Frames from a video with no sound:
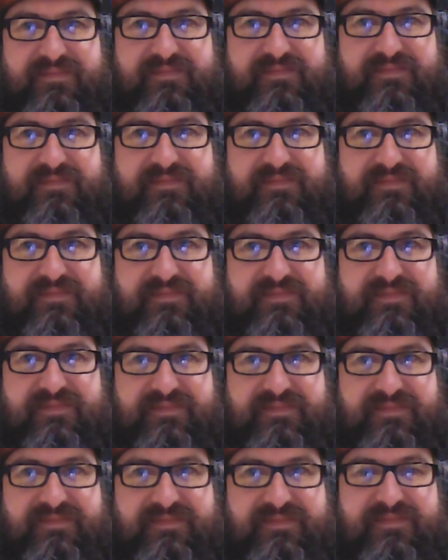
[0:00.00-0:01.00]

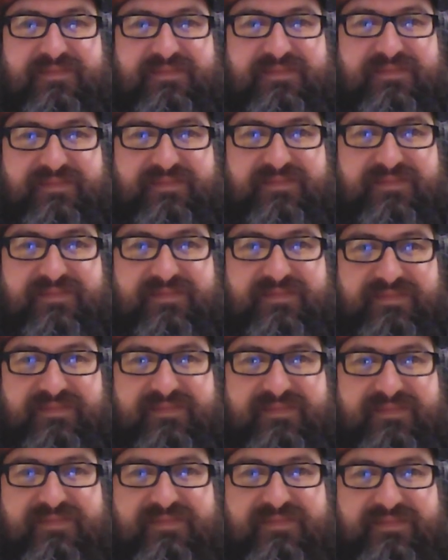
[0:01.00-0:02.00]

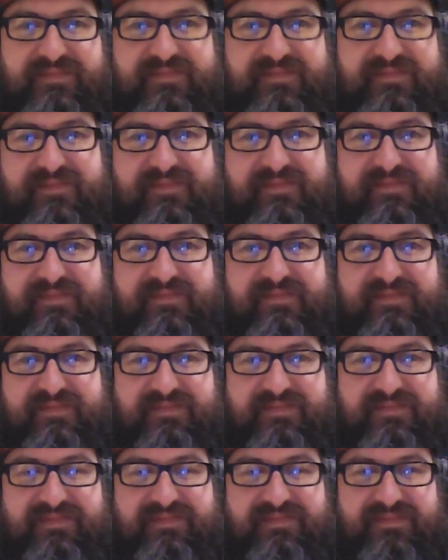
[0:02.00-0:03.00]

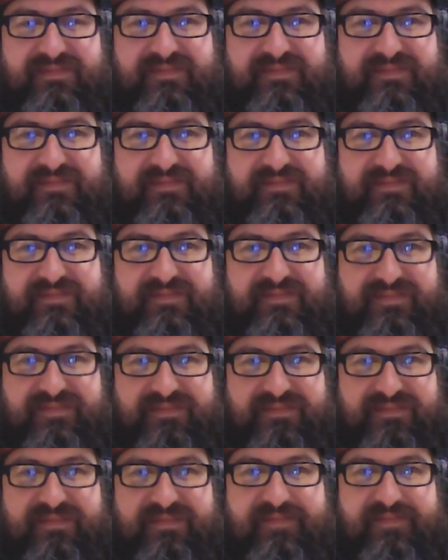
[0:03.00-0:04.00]

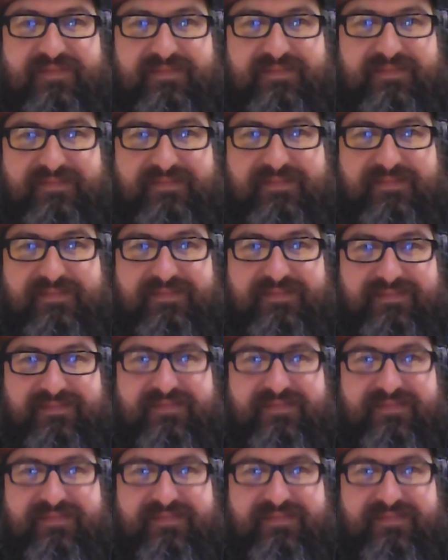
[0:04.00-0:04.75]
No words are spoken by the person on screen.